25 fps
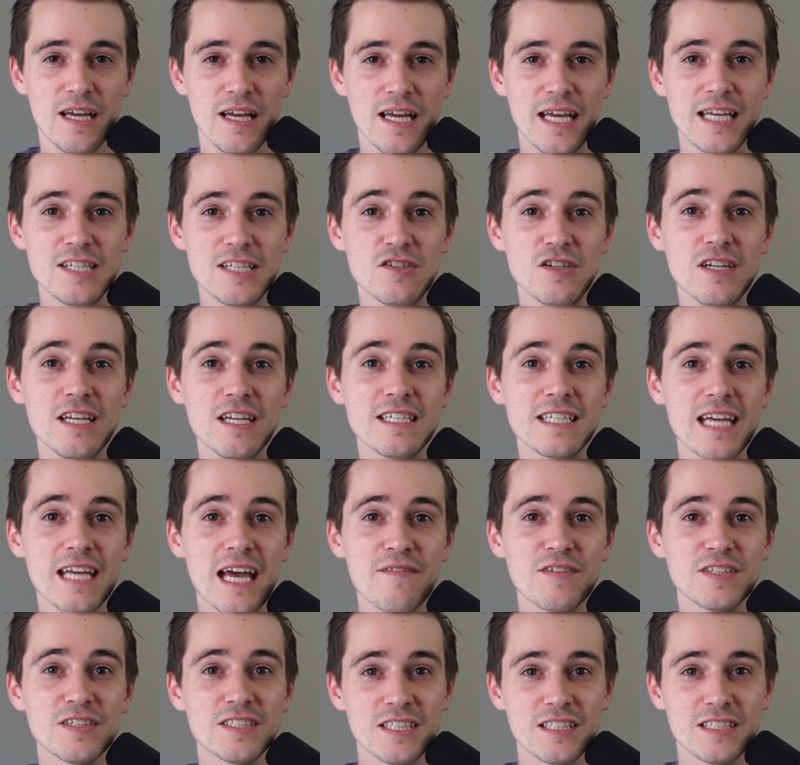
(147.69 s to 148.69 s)
is you need to
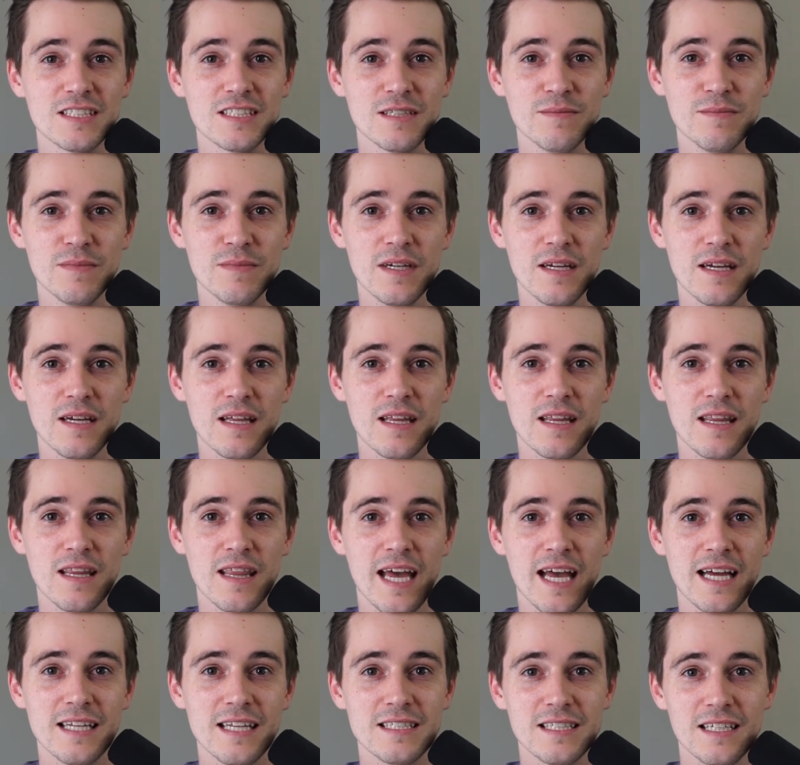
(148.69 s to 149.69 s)
have a system
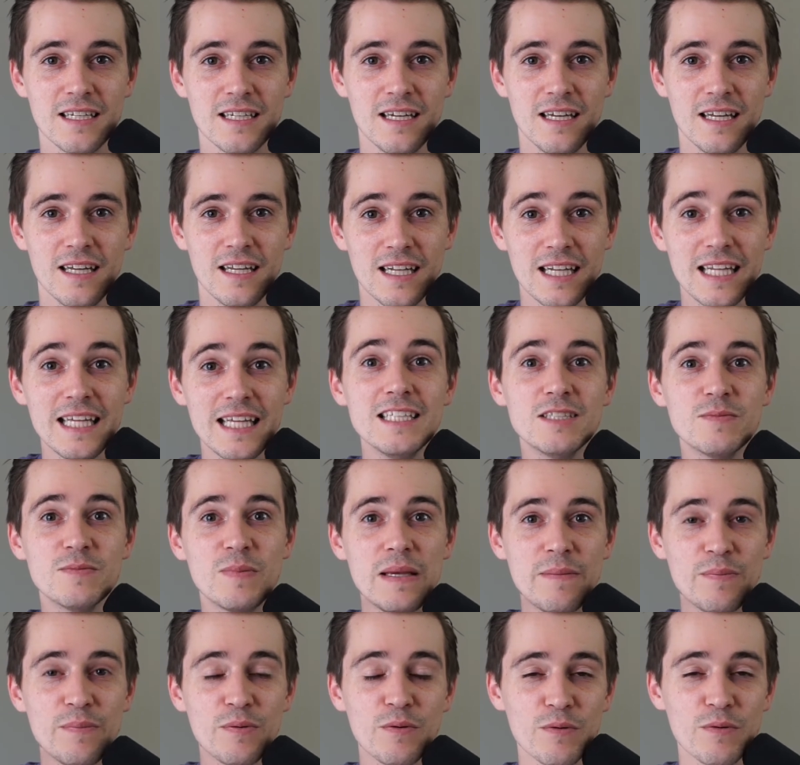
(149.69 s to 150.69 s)
that leads
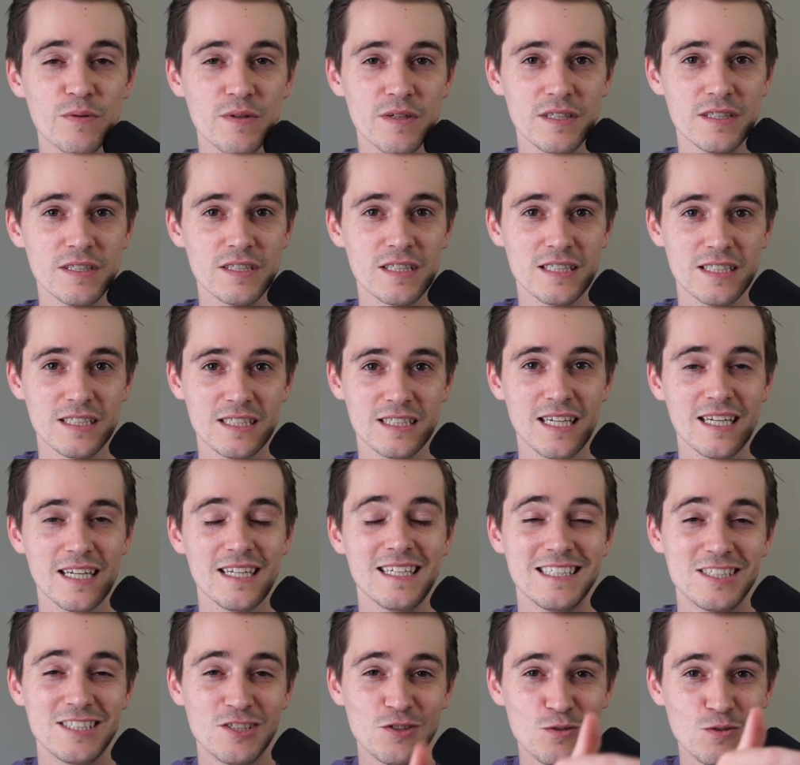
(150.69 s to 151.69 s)
people
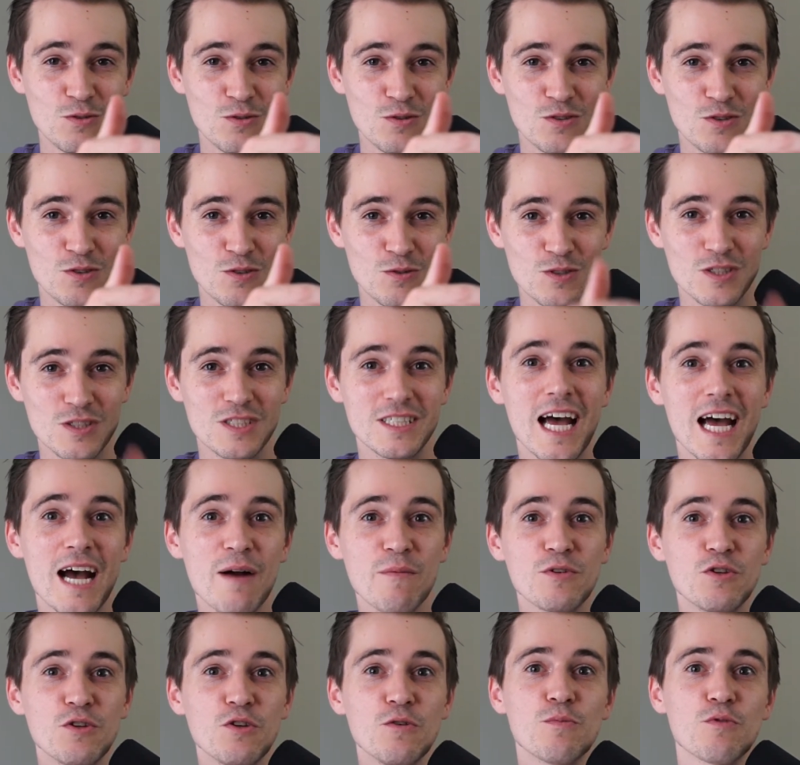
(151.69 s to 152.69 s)
to start
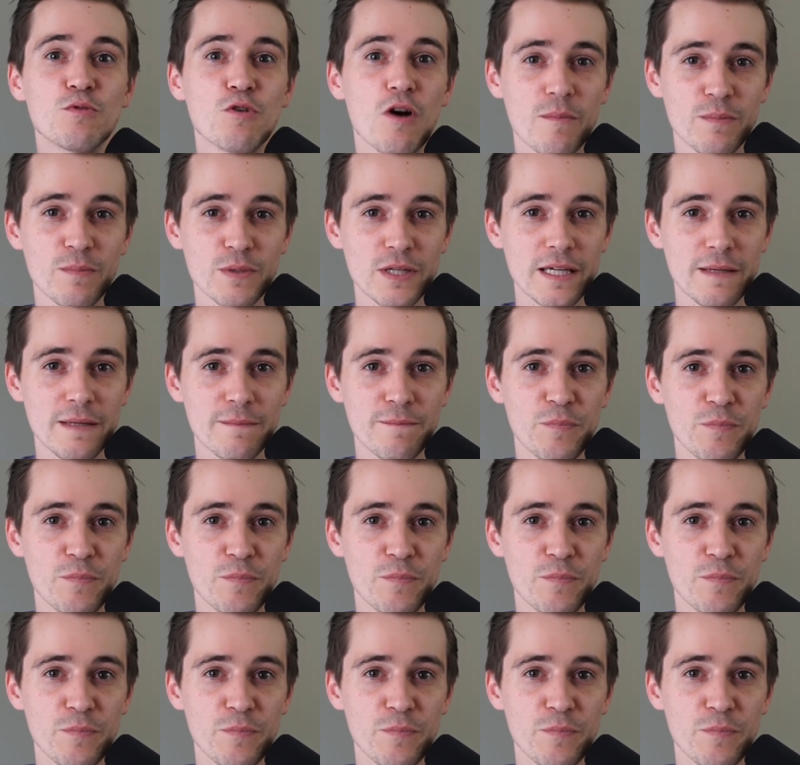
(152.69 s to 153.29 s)
with you properly.